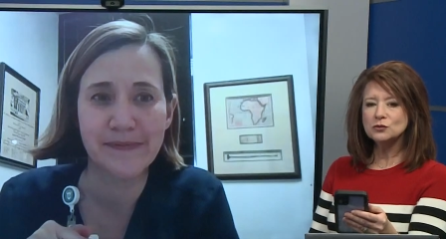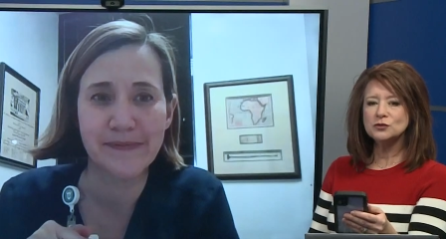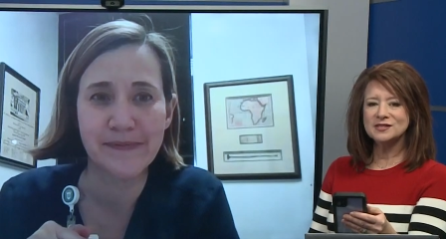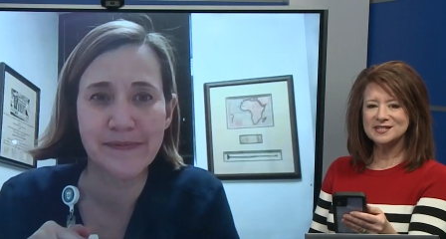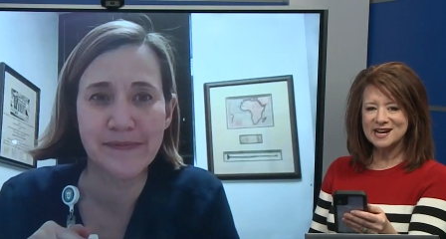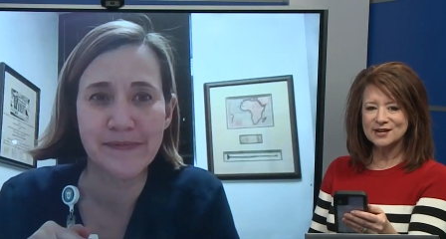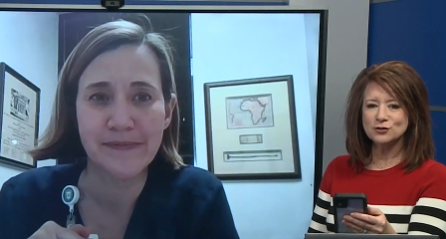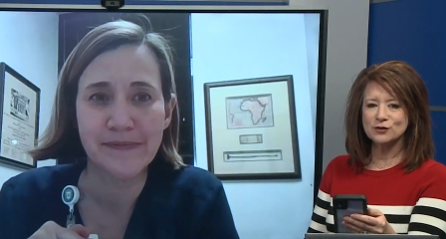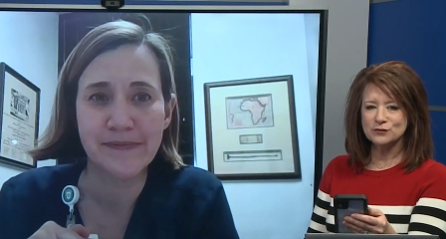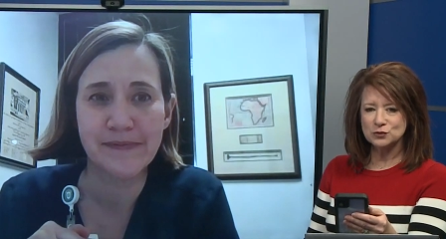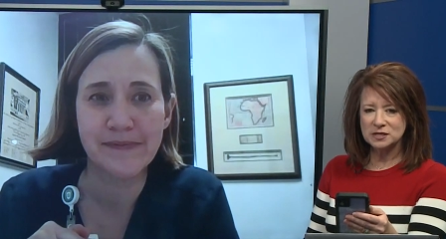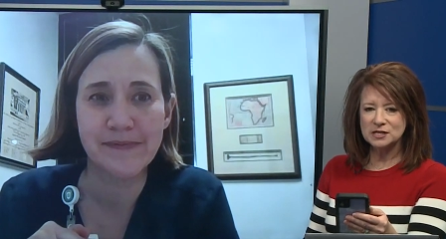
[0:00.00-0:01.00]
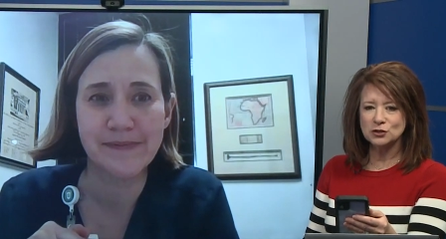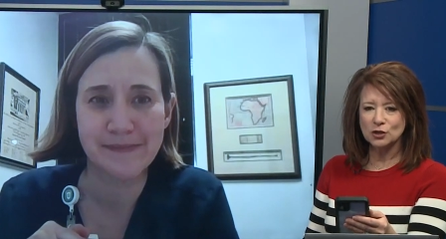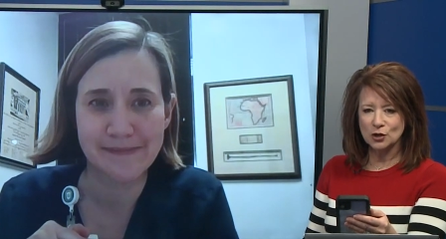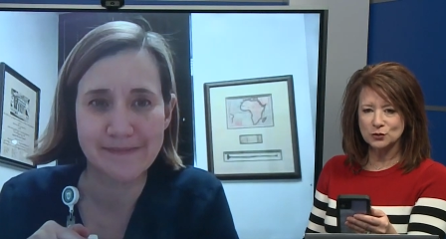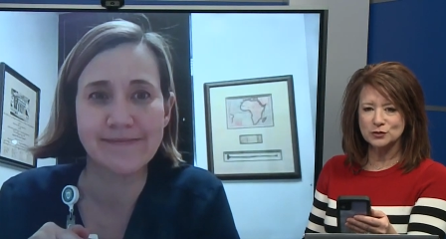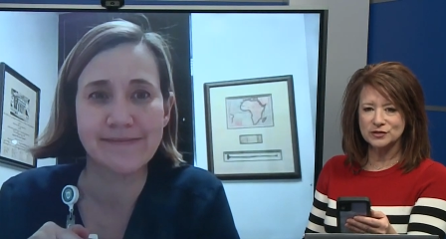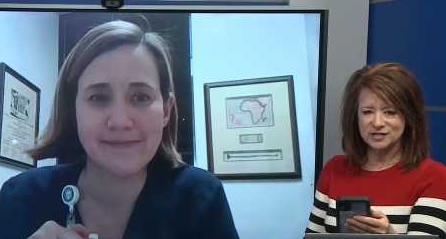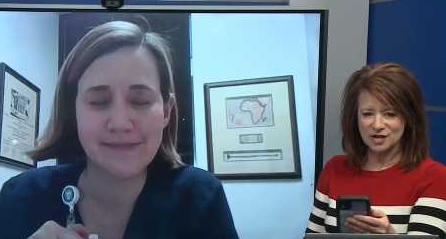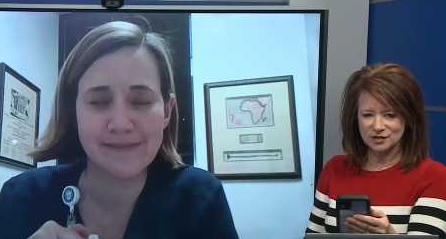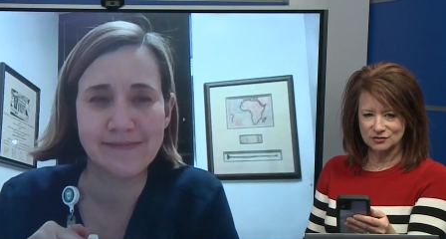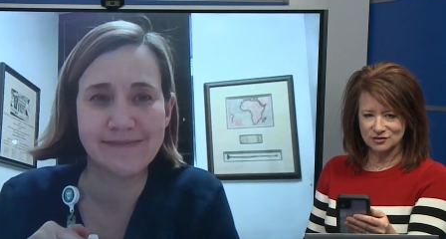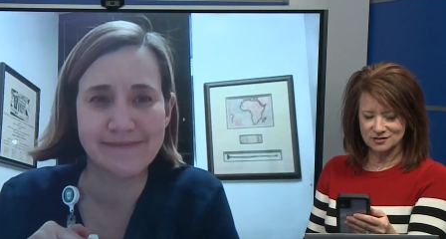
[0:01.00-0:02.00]
Speaker 1: to the doctor if you need to go to the
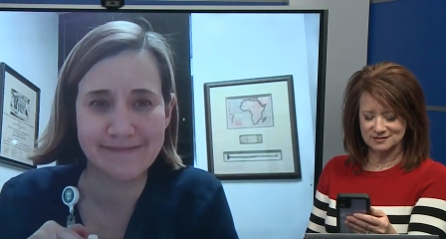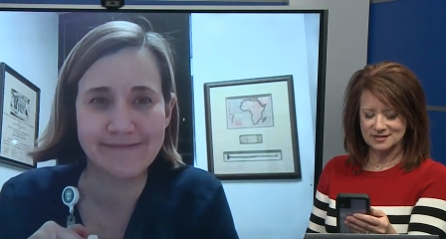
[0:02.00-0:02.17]
doctor.